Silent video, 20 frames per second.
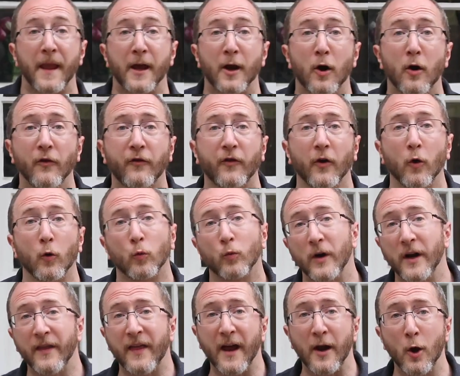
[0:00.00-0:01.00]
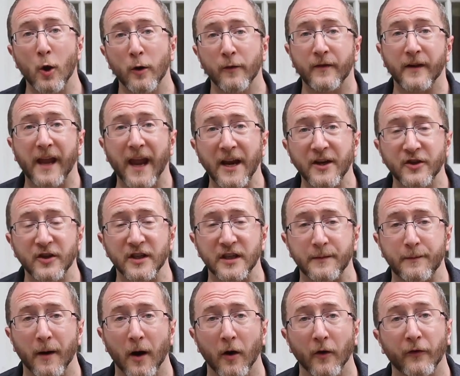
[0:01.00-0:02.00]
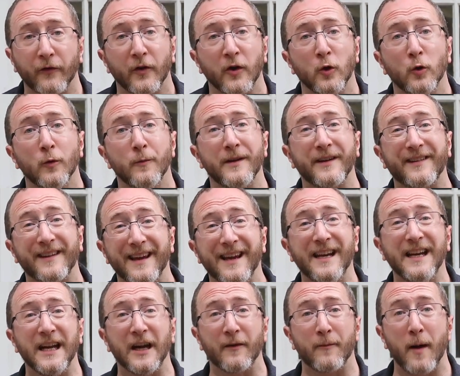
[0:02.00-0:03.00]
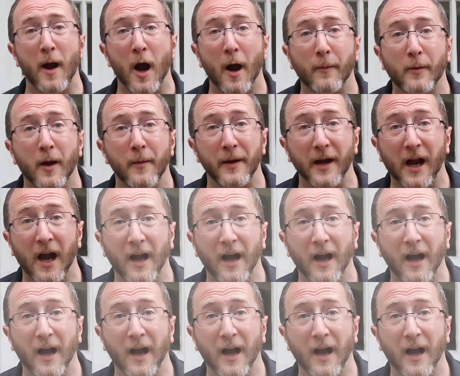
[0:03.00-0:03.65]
And also, ring that notification bell so you don't miss any of my upcoming